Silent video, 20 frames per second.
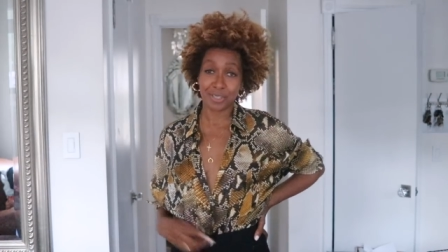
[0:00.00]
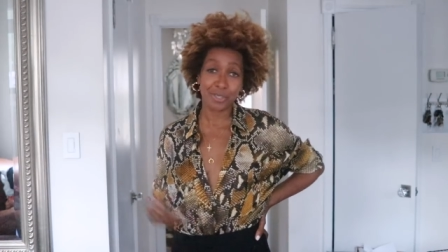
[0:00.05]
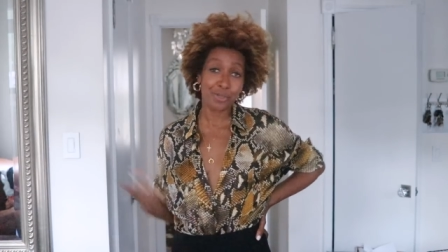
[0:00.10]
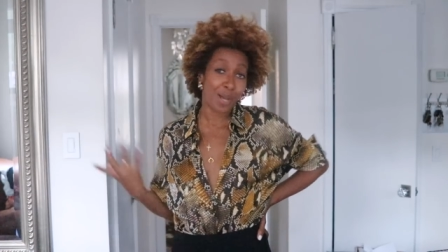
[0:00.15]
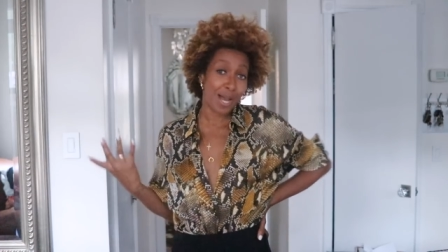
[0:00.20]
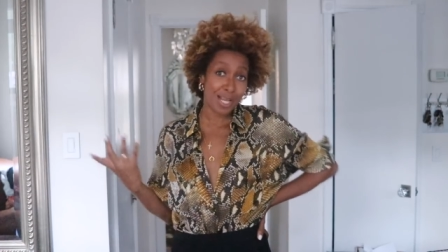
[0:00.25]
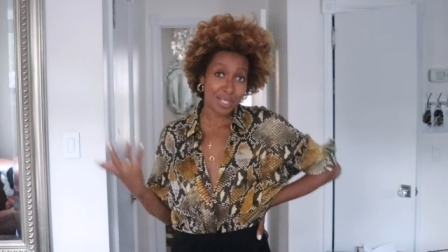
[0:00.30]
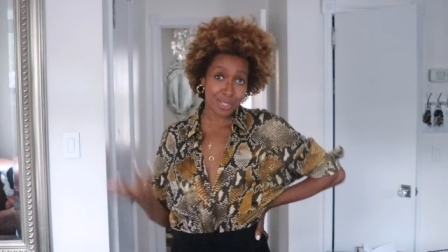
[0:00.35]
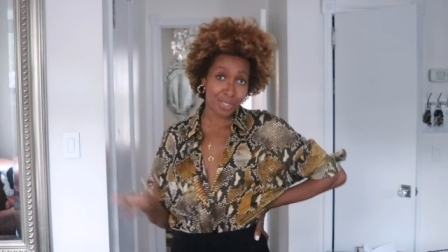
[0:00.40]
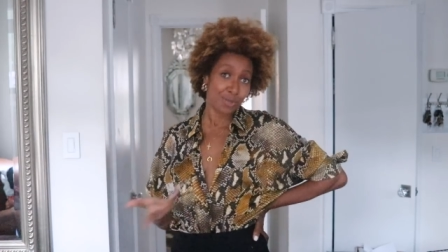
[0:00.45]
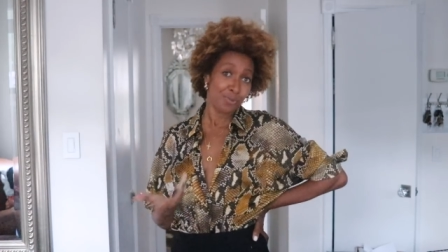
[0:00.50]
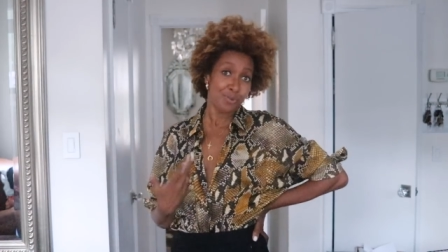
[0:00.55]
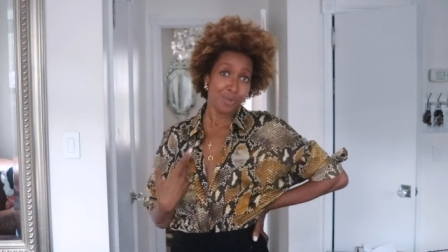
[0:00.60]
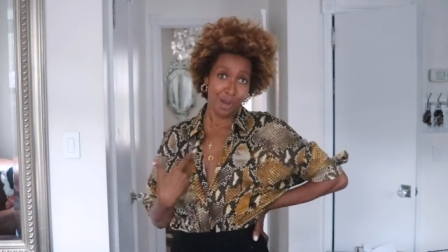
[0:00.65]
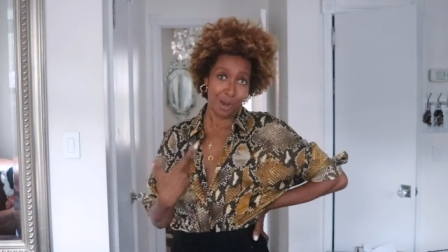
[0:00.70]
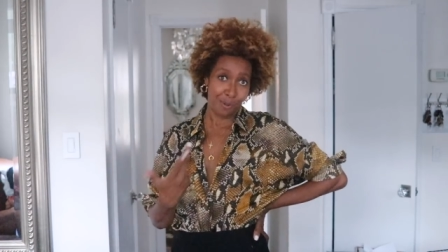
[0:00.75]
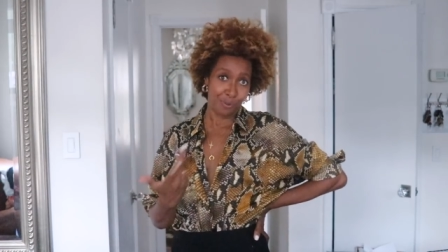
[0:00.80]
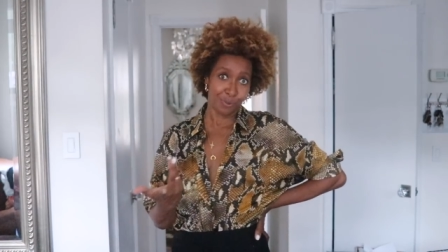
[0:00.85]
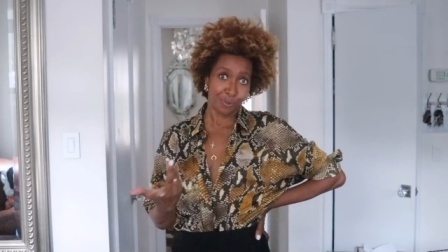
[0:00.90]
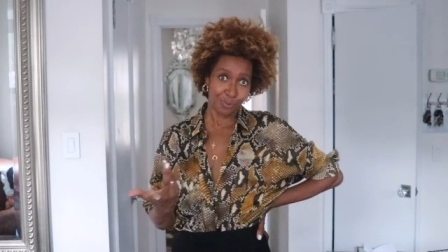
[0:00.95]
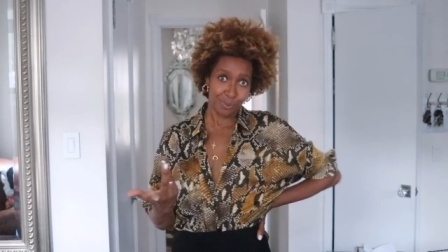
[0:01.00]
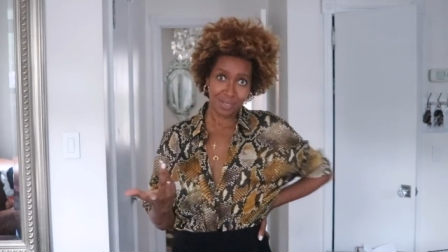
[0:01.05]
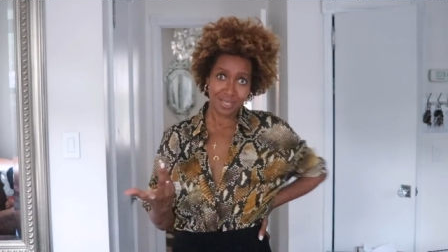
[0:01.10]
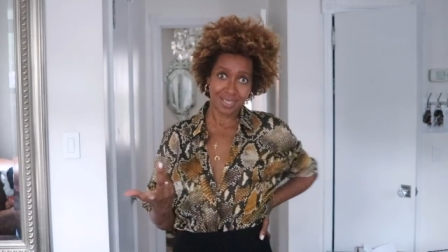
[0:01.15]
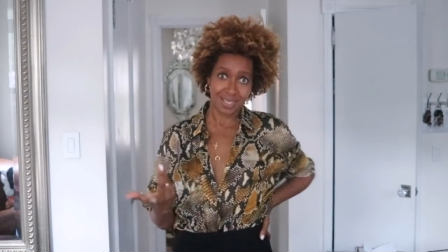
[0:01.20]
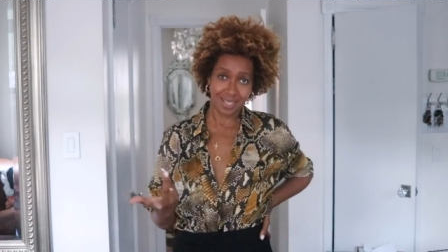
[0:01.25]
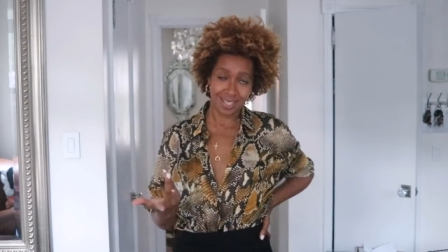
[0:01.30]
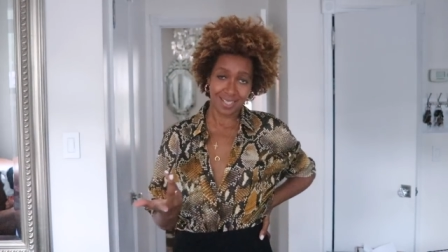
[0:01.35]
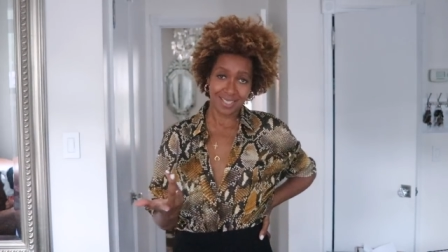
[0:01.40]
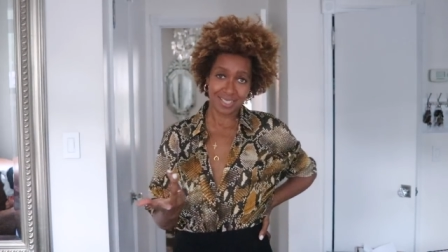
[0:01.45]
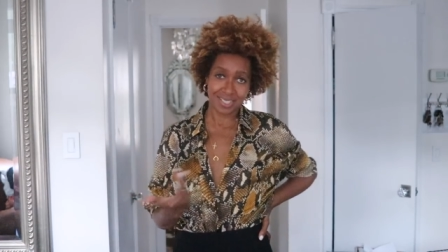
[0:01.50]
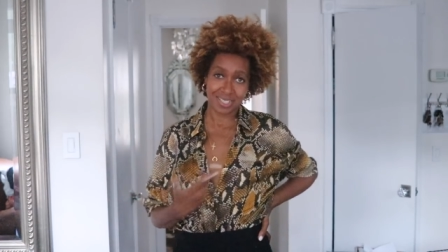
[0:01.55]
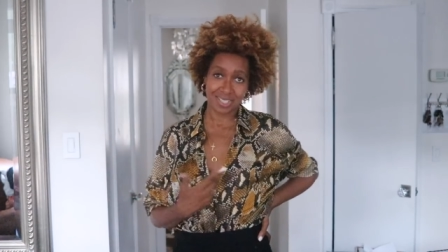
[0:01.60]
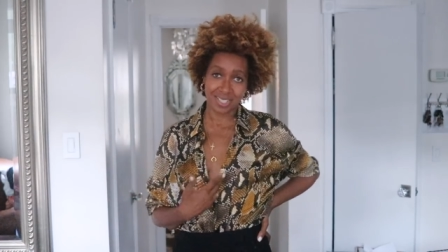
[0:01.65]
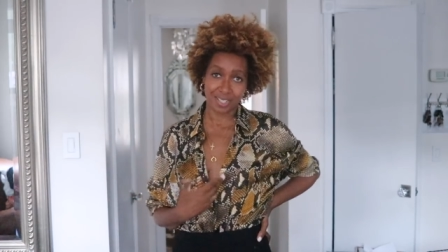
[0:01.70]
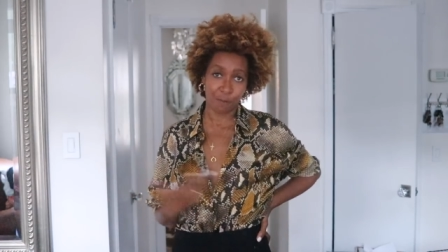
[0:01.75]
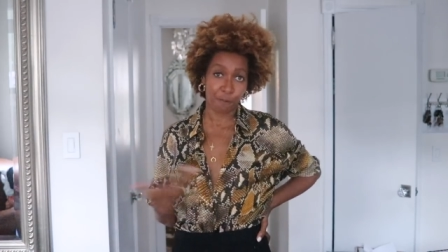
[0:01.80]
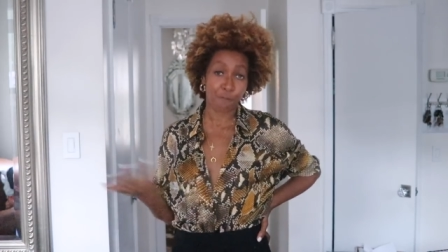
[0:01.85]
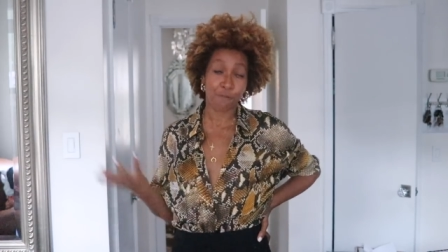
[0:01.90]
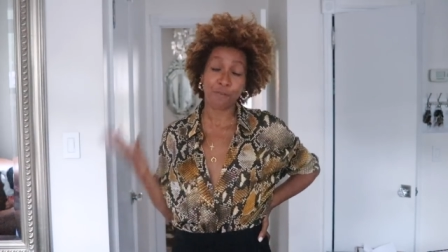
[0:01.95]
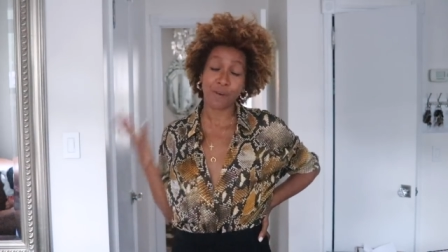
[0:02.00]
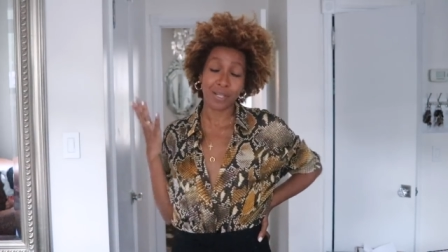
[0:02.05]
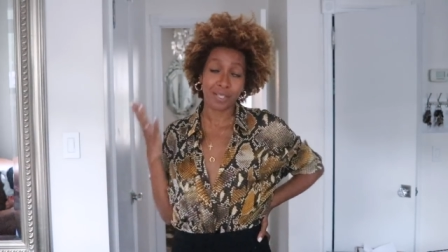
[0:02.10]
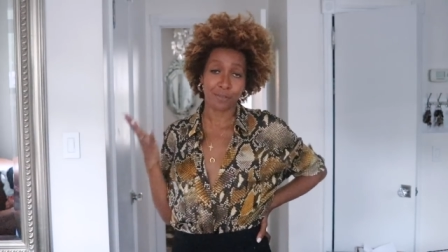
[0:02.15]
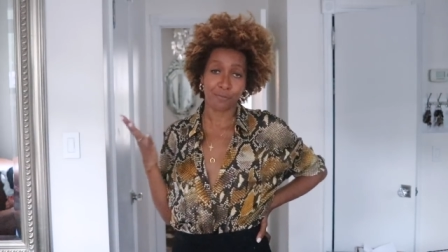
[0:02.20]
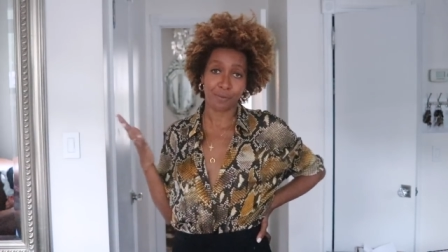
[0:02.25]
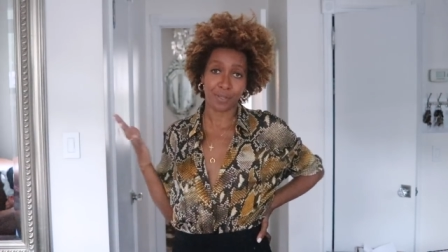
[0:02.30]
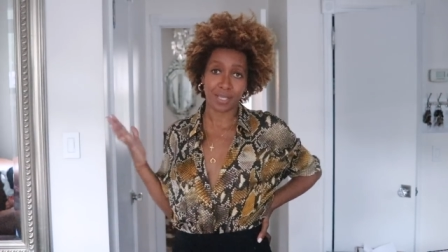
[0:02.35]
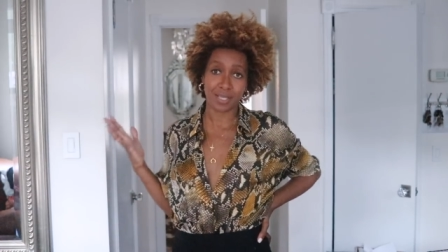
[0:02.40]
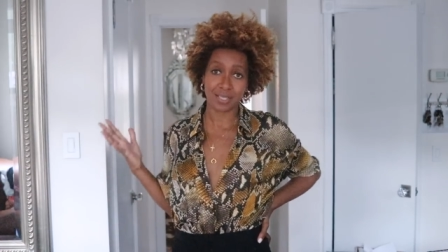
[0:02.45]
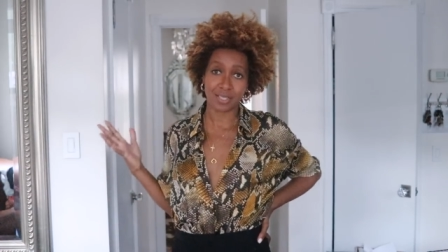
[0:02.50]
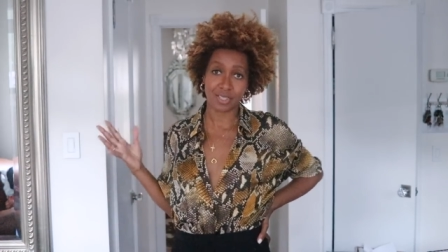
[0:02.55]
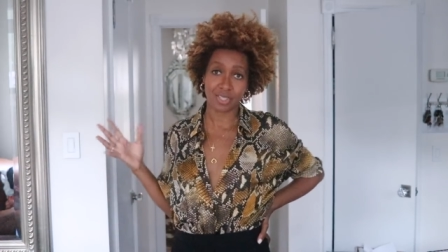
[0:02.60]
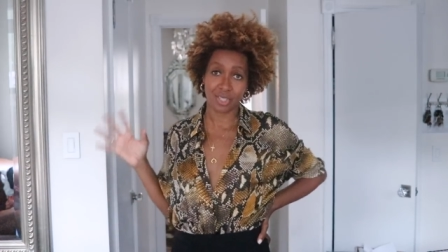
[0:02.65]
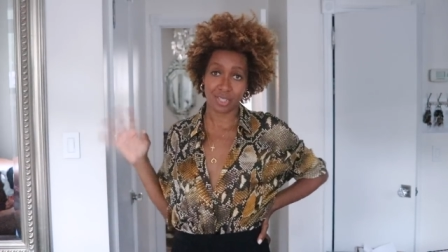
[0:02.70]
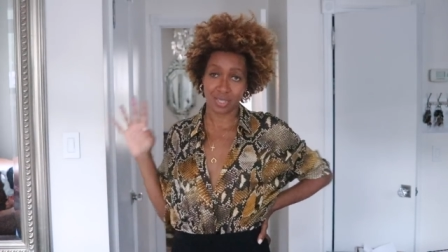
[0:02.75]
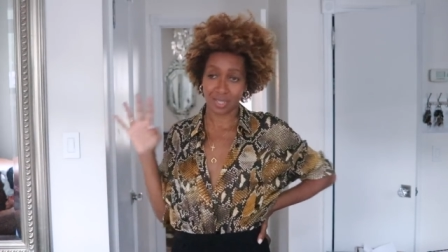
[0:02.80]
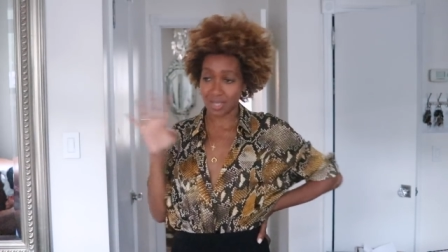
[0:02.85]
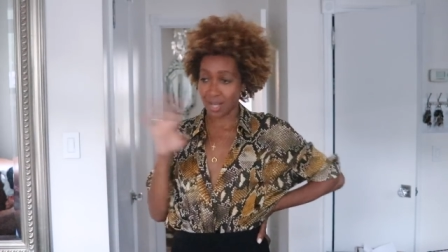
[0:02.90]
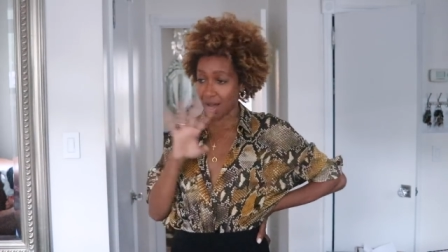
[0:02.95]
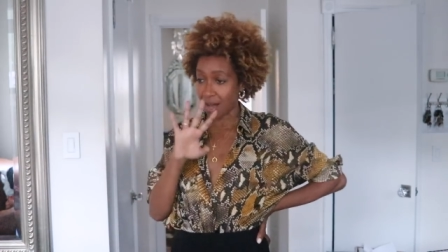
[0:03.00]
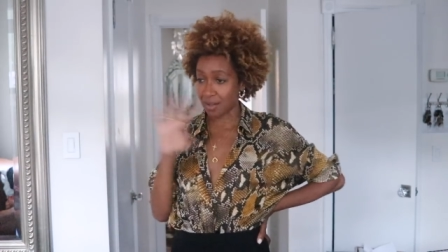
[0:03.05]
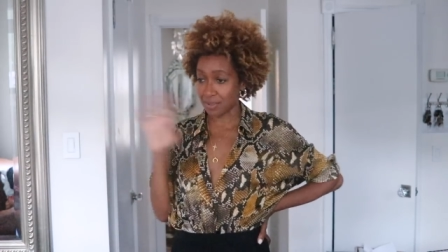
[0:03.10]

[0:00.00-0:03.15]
you, as you know already, just the fun of it is just the